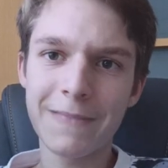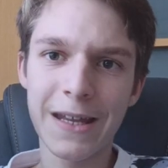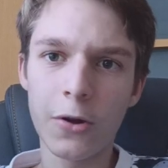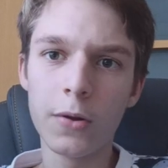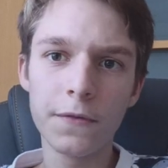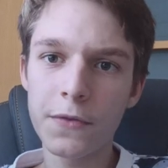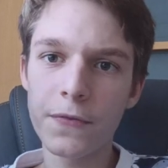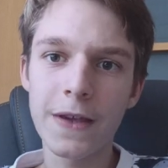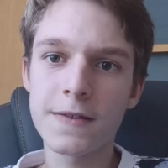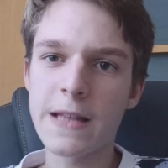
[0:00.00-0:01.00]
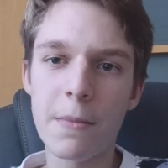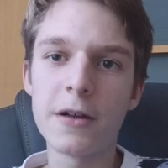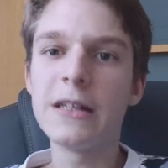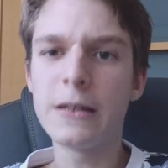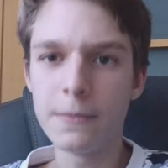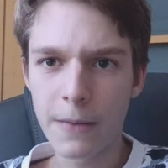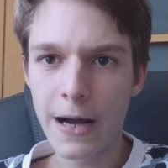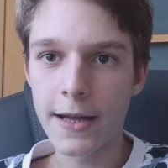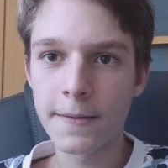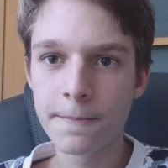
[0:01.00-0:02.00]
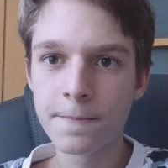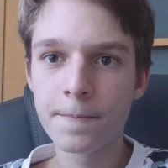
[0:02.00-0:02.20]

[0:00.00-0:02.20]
and all of the things that money can buy.